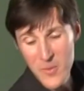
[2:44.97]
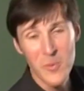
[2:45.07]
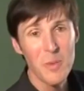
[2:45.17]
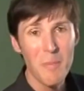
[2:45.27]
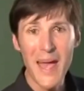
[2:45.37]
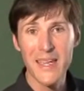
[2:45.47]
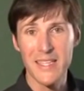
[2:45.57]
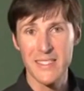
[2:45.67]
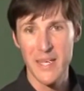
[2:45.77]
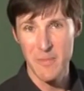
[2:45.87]
with
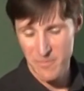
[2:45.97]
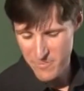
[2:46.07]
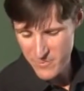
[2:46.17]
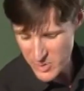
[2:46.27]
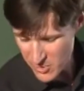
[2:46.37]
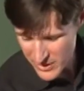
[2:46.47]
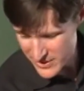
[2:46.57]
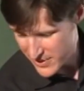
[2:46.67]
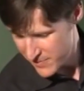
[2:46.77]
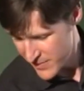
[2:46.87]
packing tape. So
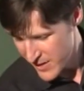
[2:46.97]
easy.